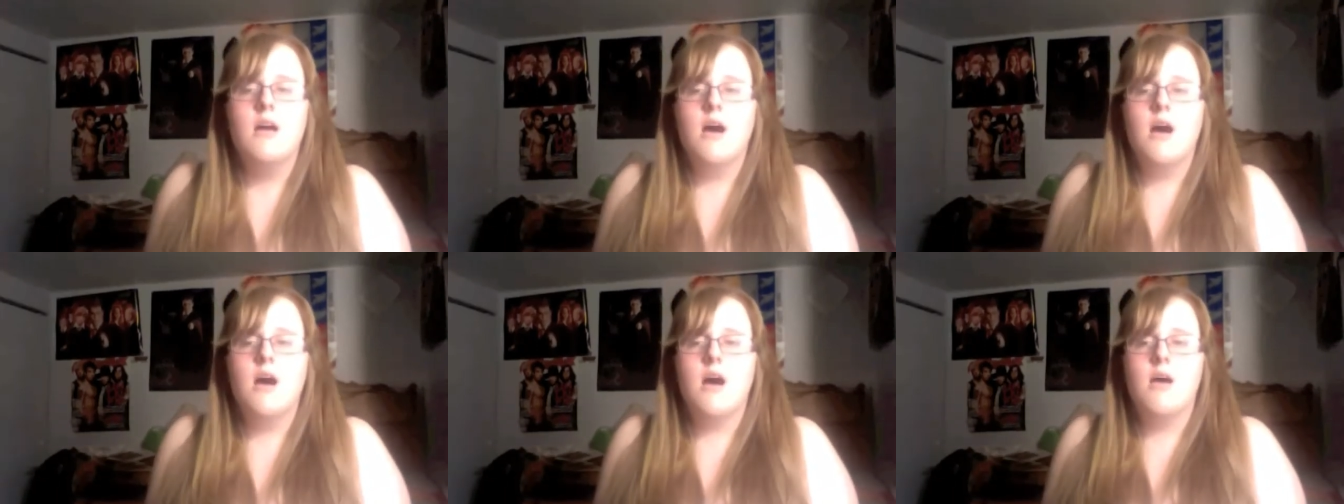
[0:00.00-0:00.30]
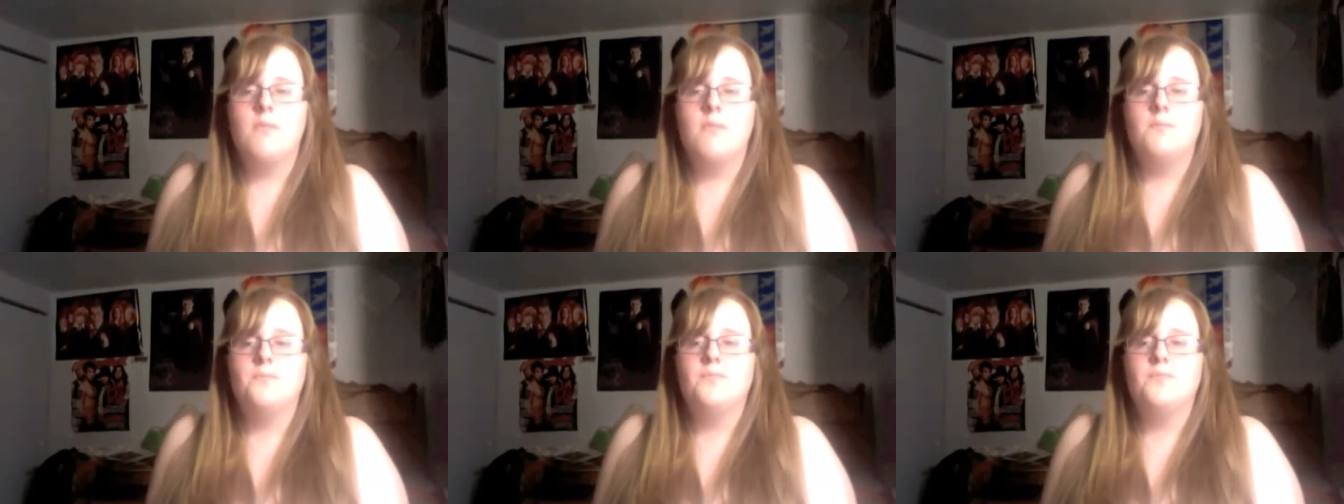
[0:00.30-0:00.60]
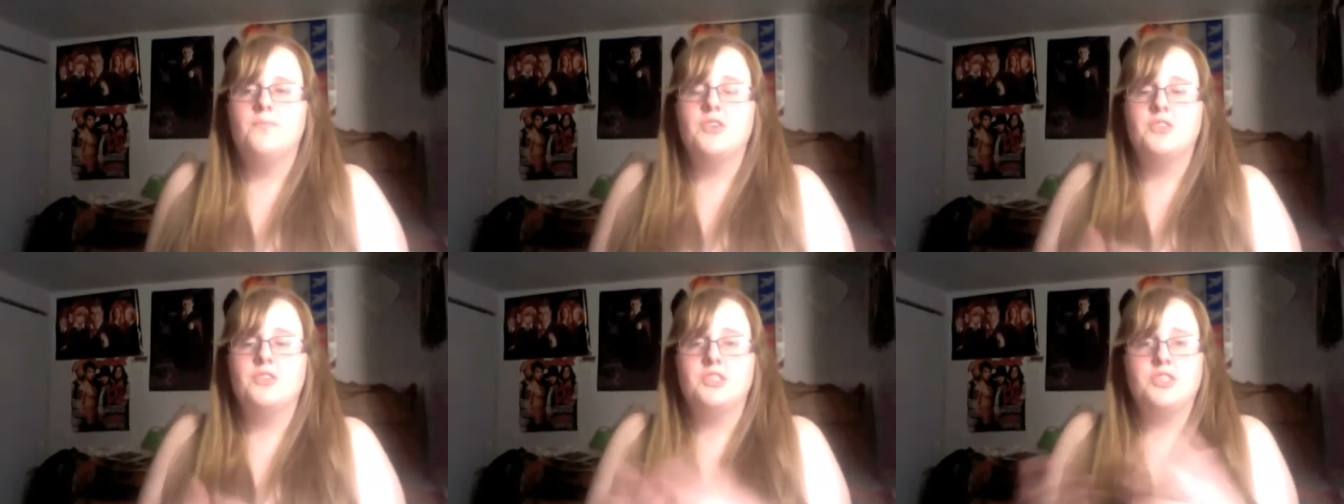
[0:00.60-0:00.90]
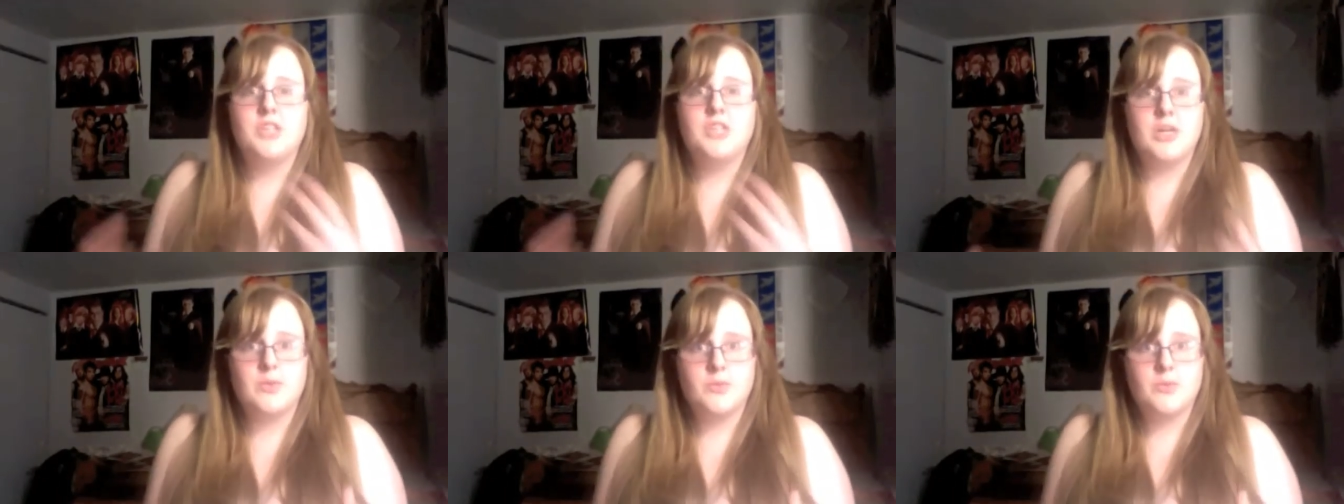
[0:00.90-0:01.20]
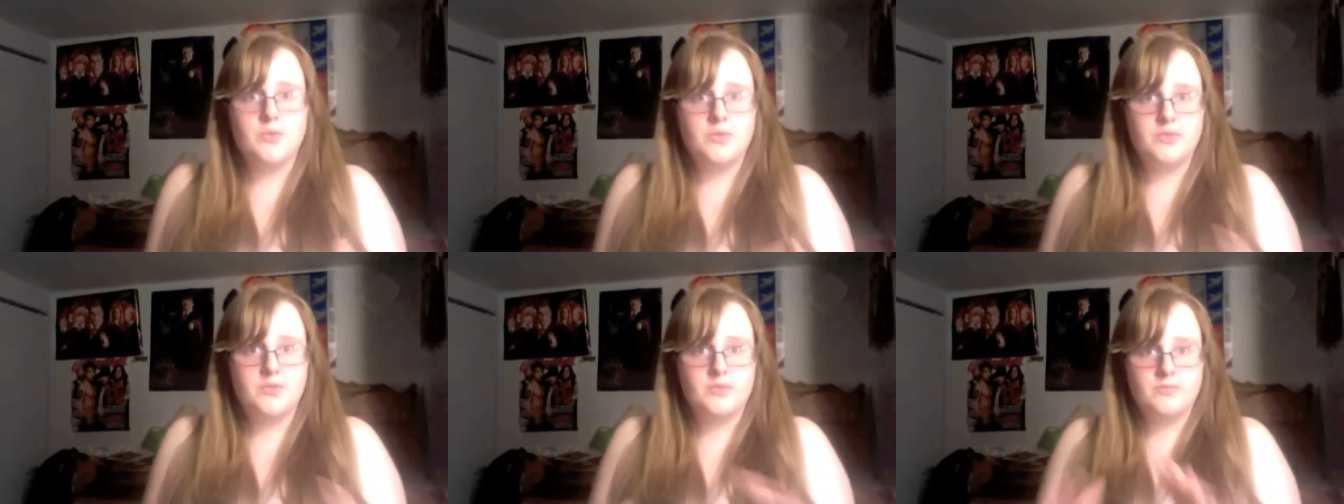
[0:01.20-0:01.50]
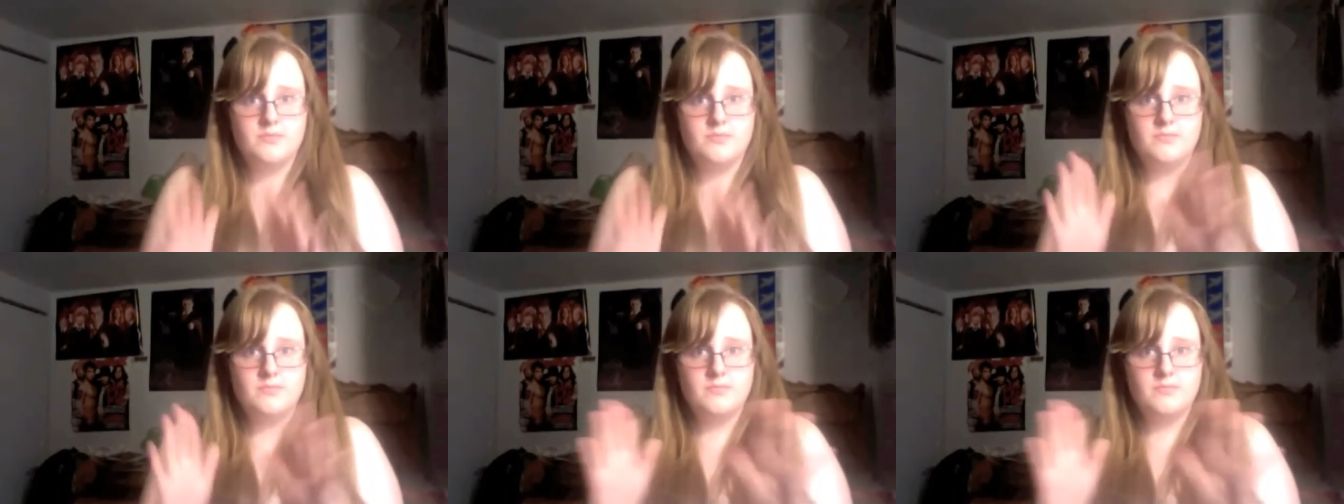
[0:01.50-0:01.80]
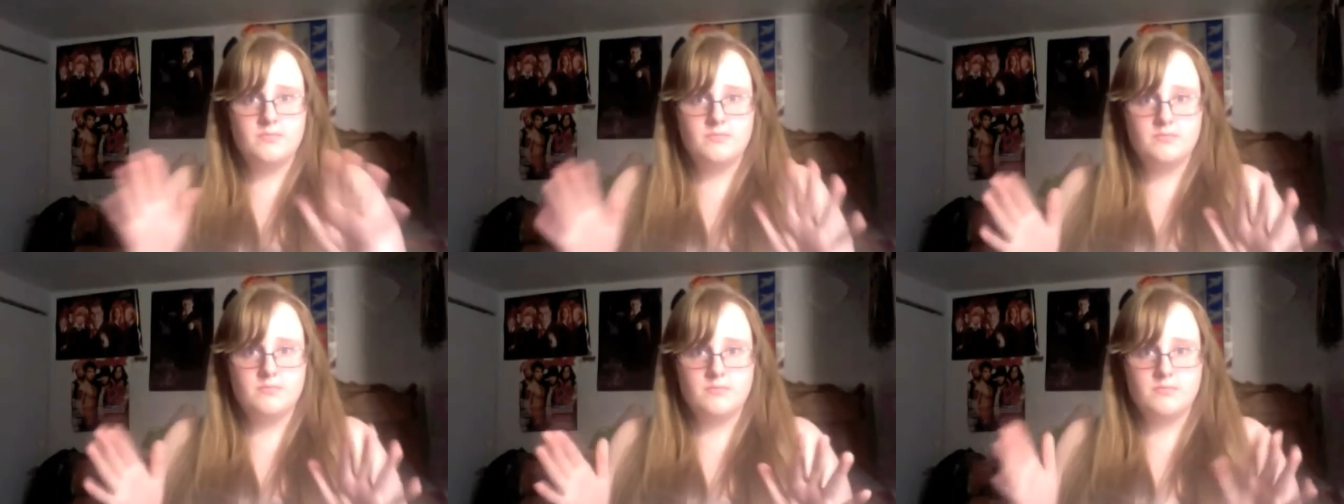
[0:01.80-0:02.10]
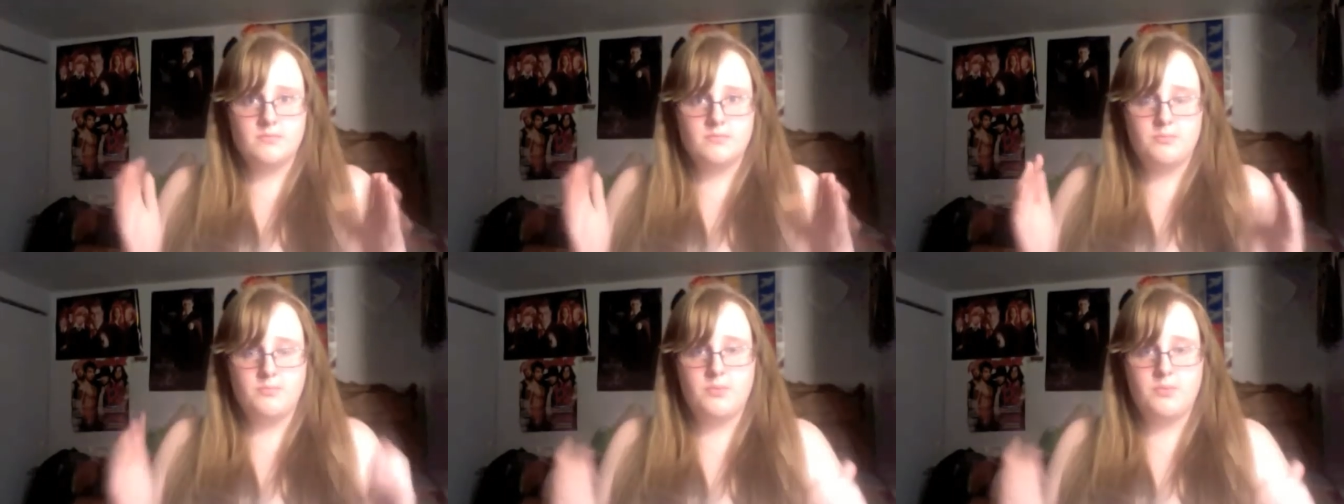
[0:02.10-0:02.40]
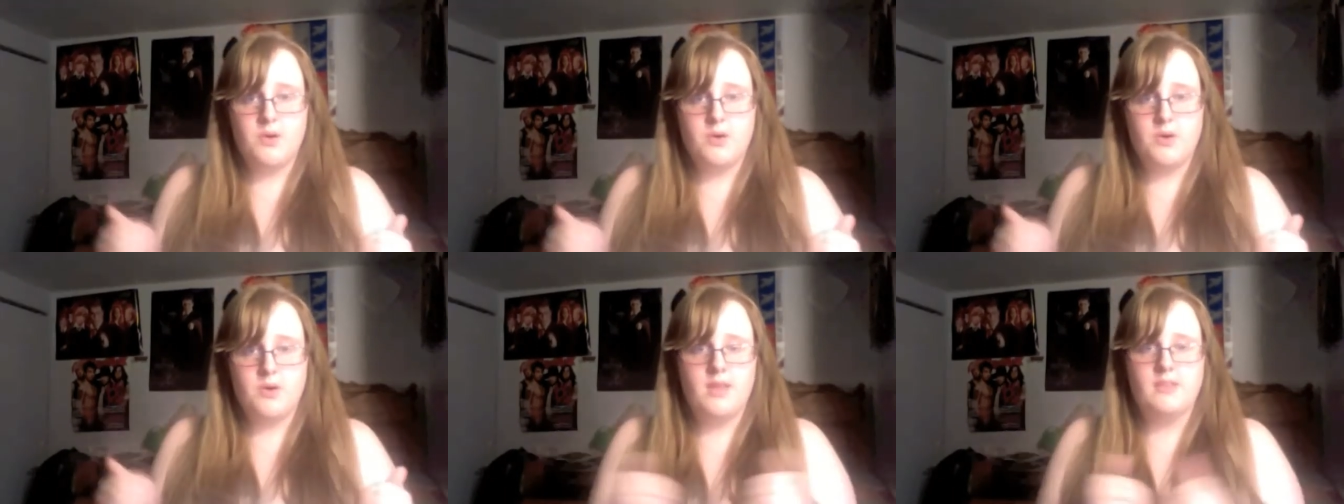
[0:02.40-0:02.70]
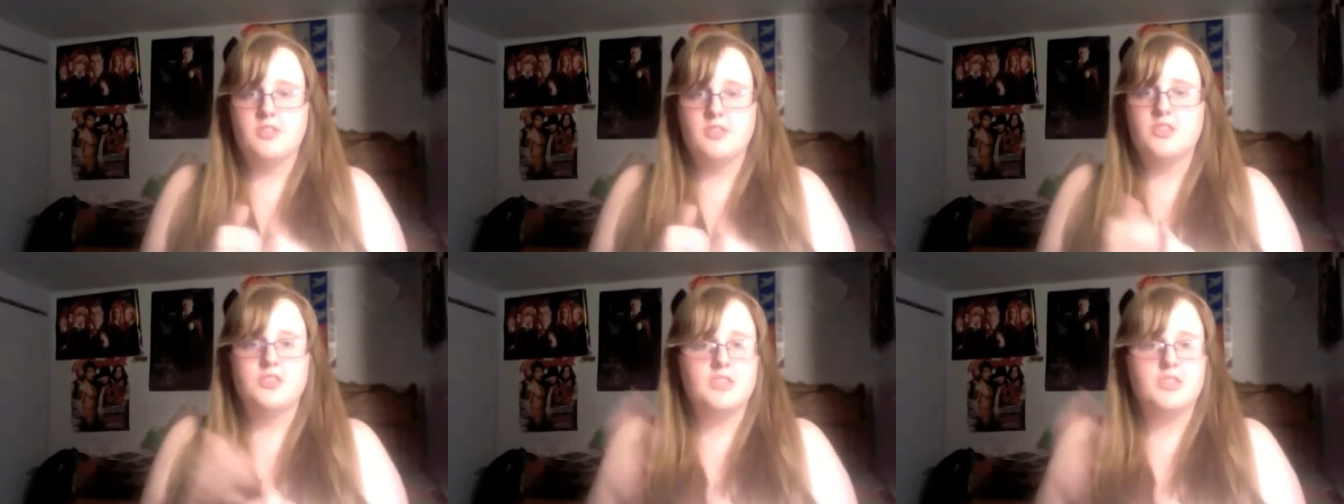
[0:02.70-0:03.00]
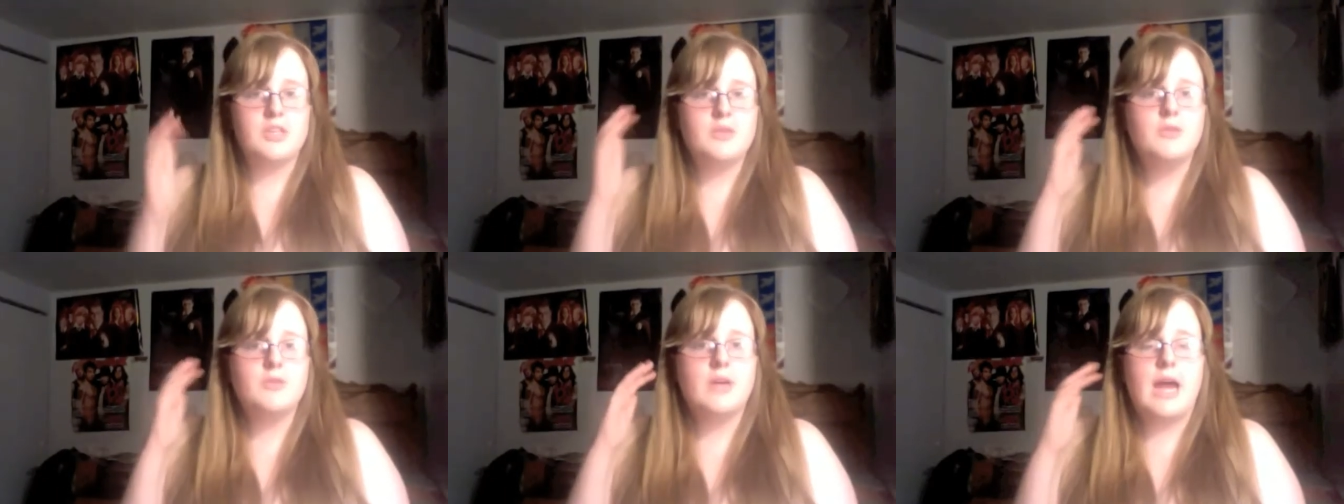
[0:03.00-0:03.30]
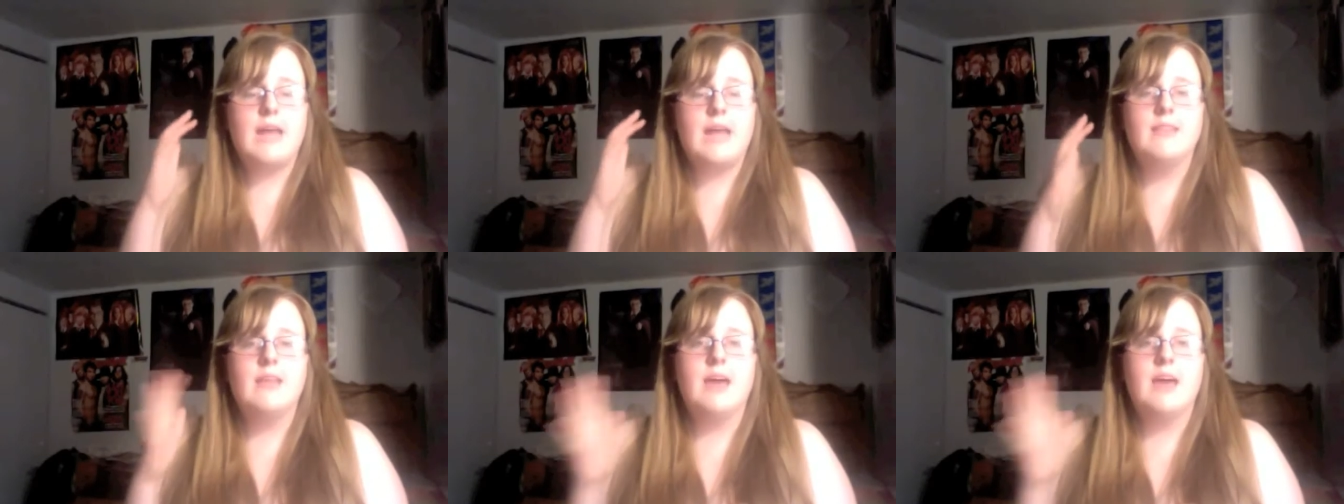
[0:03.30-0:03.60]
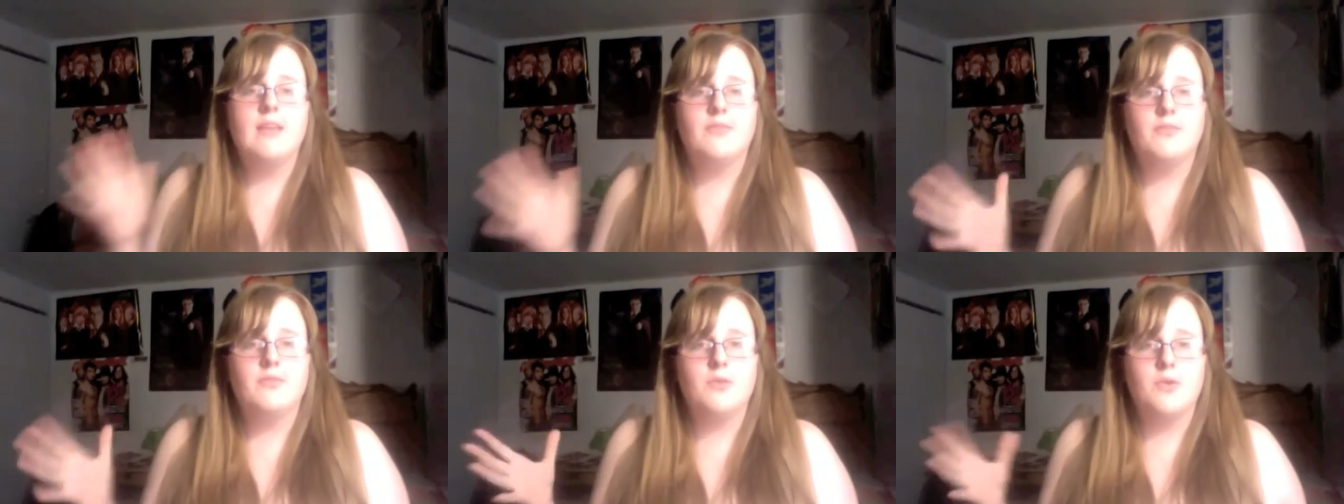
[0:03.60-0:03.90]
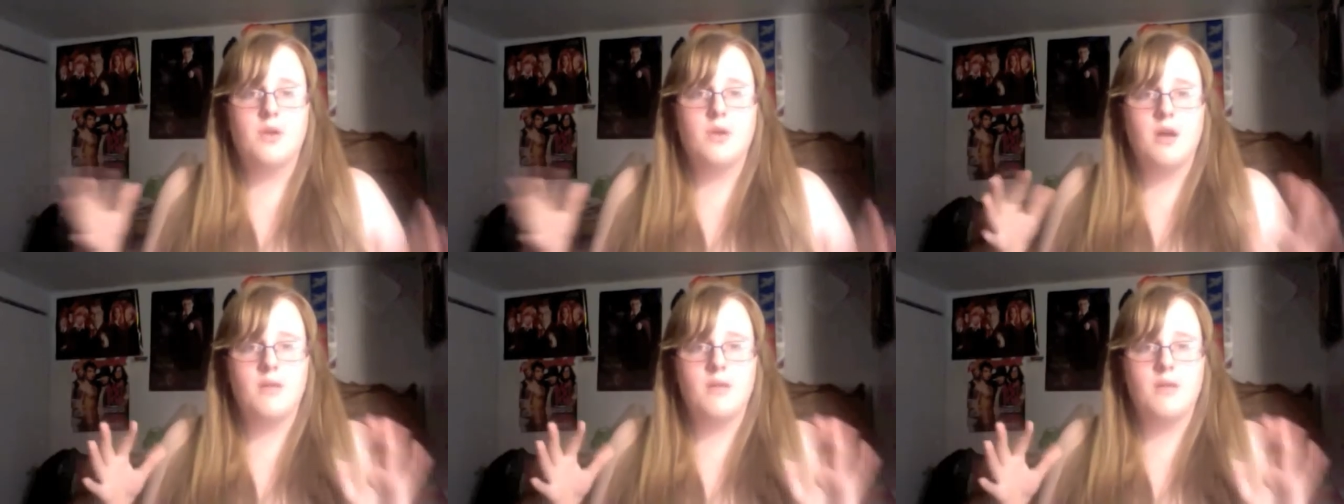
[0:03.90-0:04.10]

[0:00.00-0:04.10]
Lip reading: There's a general guideline for